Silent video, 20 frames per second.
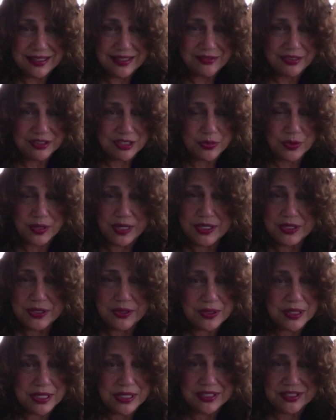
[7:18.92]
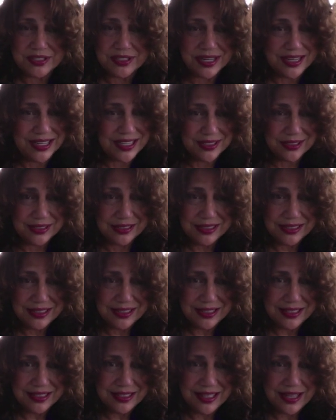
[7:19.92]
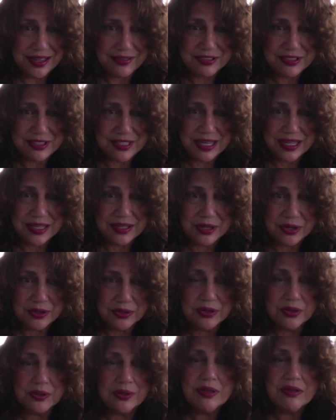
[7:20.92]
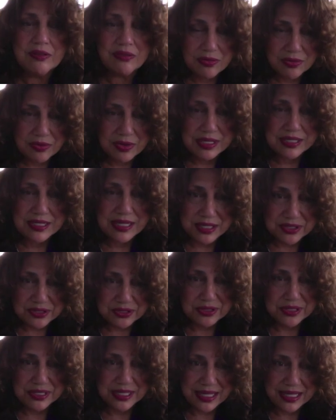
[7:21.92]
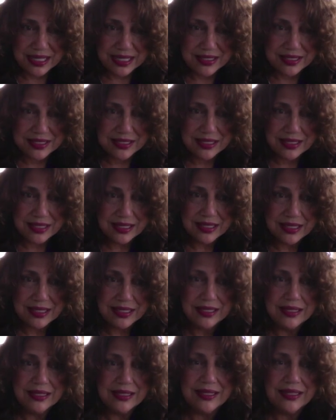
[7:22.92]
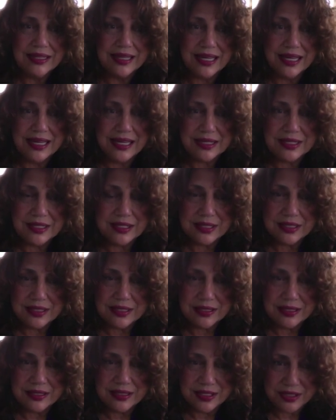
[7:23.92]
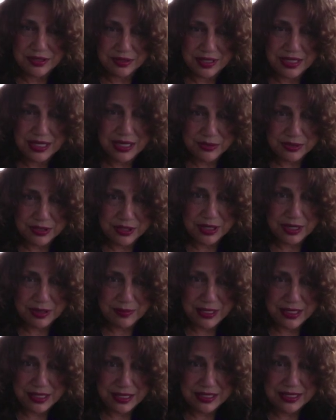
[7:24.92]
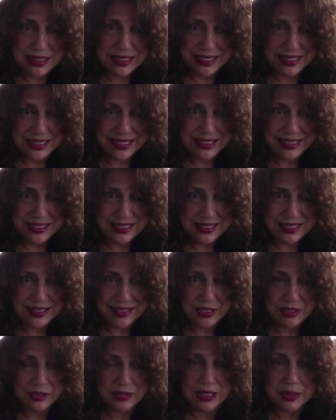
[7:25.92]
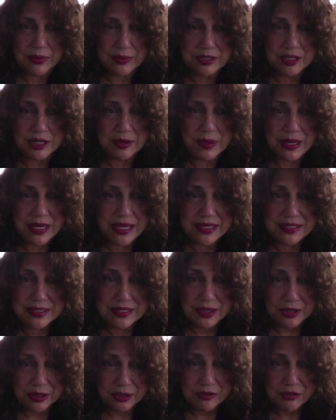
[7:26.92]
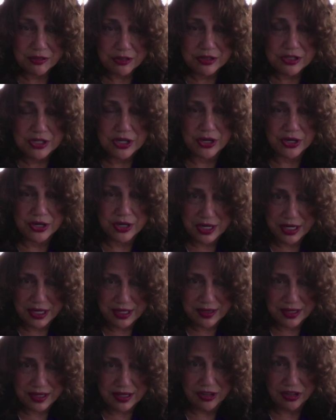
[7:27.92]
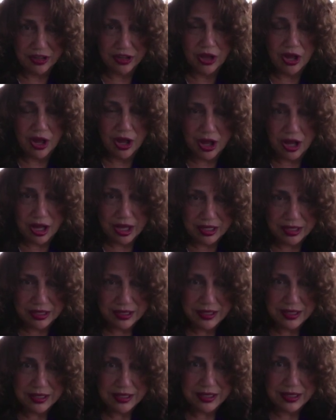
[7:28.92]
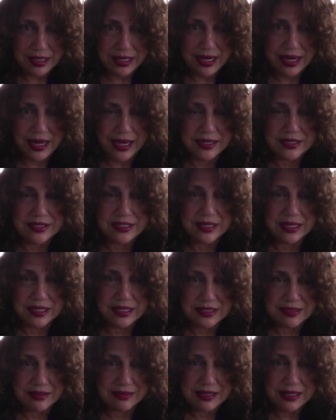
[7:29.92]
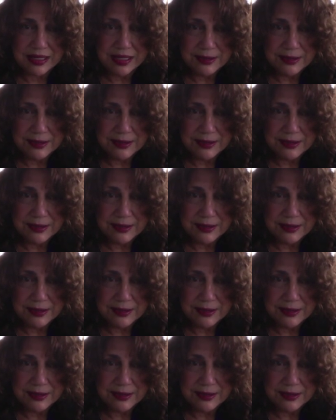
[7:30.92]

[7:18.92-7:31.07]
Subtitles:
for 22 years now, they've said, you're going through the desert days, and did you think it was going to be easy? Did you think it was going to be easy overturning the claw that has its